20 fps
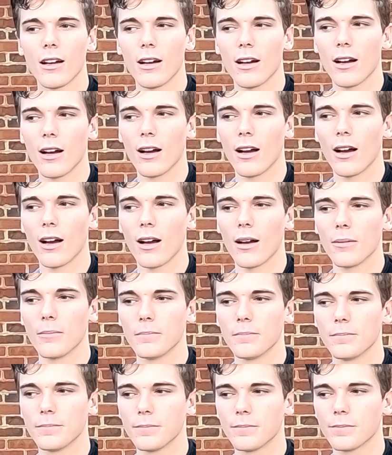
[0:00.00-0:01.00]

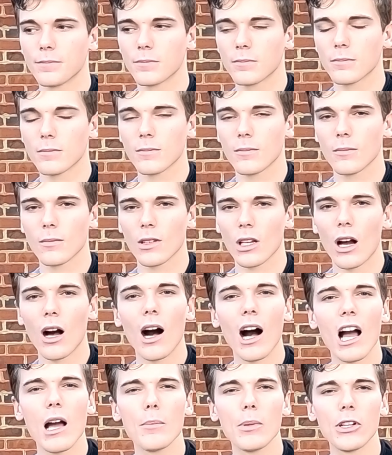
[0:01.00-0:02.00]

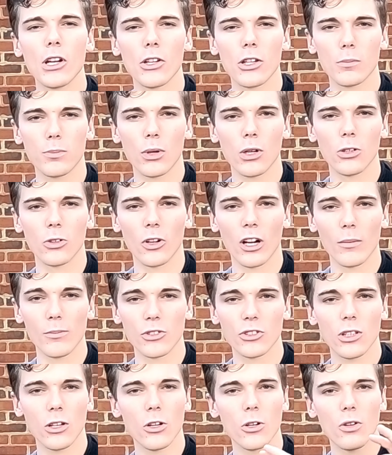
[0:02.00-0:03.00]
am another program.
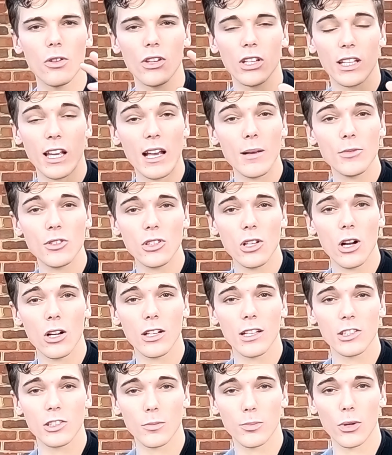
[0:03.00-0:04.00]
So the game
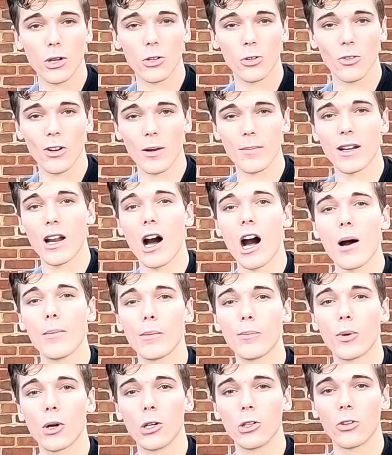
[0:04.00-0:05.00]
soccer is a program and I'm a
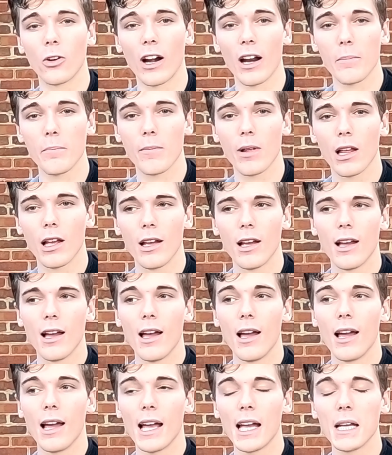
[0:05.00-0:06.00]
program.
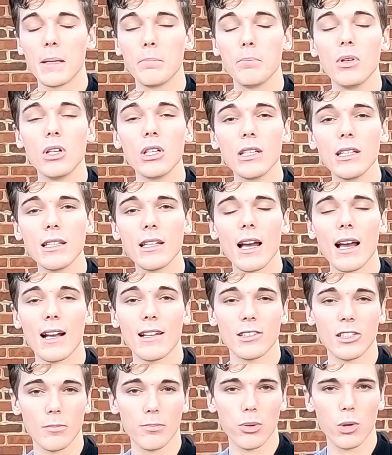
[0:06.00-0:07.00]
And me
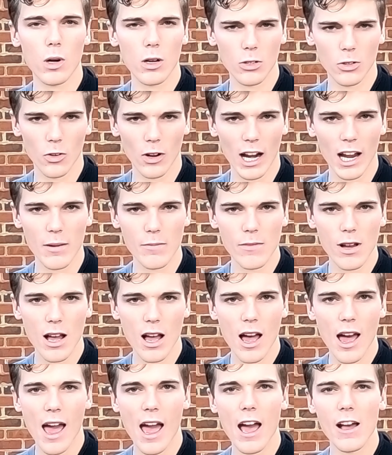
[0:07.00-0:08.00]
as a program
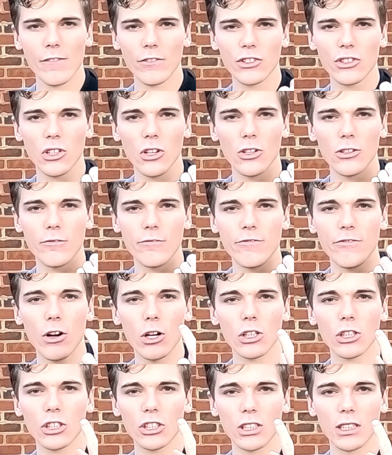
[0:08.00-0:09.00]
have certain
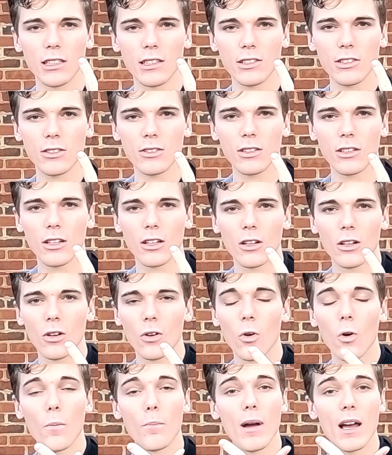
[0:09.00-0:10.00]
functions
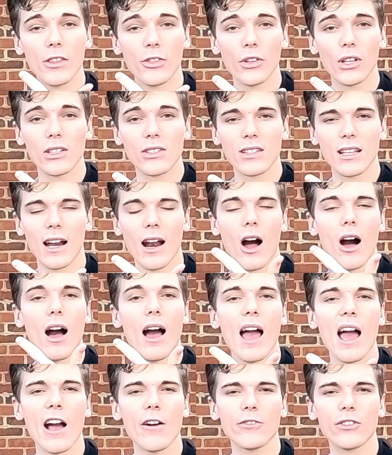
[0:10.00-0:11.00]
or methods that I
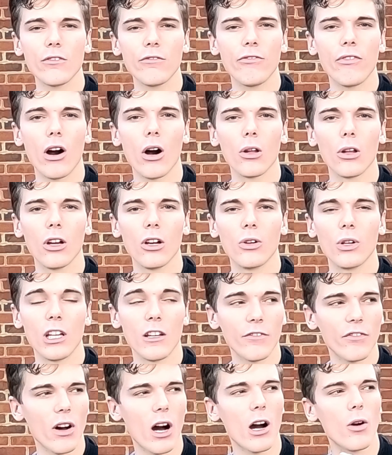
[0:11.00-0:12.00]
have to follow if
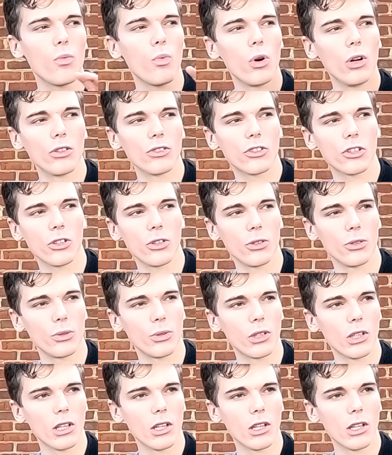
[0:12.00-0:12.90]
I want to